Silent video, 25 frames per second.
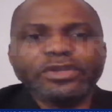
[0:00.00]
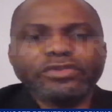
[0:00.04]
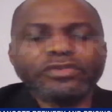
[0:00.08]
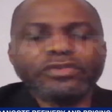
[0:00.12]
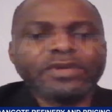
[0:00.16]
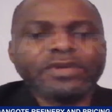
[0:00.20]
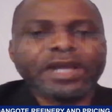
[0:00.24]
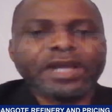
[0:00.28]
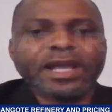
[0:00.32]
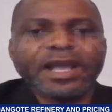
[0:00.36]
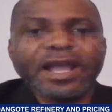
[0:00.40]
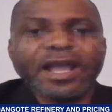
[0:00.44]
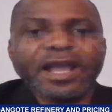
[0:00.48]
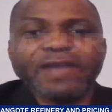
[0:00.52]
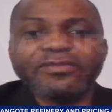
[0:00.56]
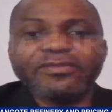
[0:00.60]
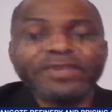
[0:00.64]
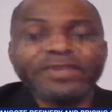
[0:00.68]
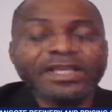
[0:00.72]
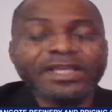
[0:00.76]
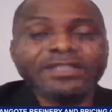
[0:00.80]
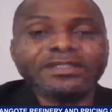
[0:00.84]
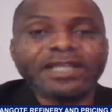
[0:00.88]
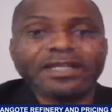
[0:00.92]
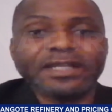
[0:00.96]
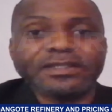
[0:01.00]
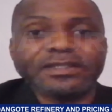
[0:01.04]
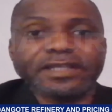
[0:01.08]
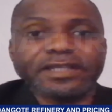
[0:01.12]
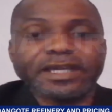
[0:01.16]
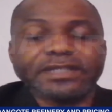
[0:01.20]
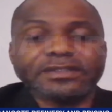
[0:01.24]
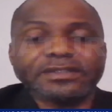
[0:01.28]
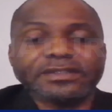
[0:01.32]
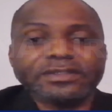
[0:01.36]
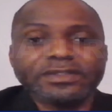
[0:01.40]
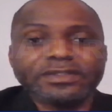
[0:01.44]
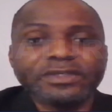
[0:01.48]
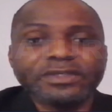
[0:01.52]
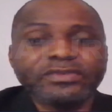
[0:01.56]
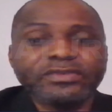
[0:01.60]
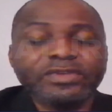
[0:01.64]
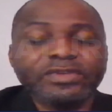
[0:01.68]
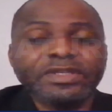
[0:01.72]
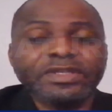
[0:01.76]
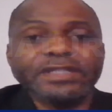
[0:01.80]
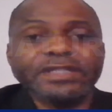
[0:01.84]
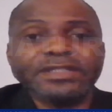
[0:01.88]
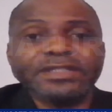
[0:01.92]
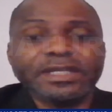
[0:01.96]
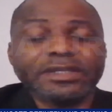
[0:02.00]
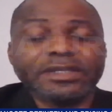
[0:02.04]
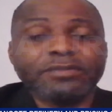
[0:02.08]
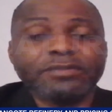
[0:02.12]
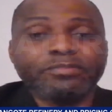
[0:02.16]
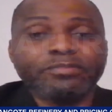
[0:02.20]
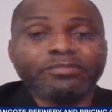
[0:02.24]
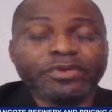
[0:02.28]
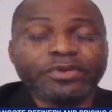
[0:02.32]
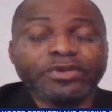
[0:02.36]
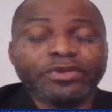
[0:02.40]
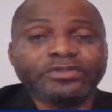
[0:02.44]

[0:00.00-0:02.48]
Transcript: You can have less than that, even less than $1